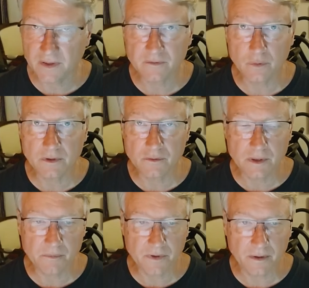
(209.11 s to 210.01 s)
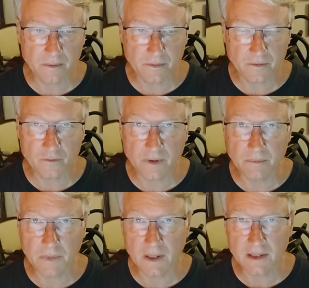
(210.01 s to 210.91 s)
That's what dream
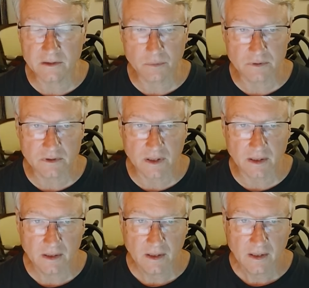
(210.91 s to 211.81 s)
experts say.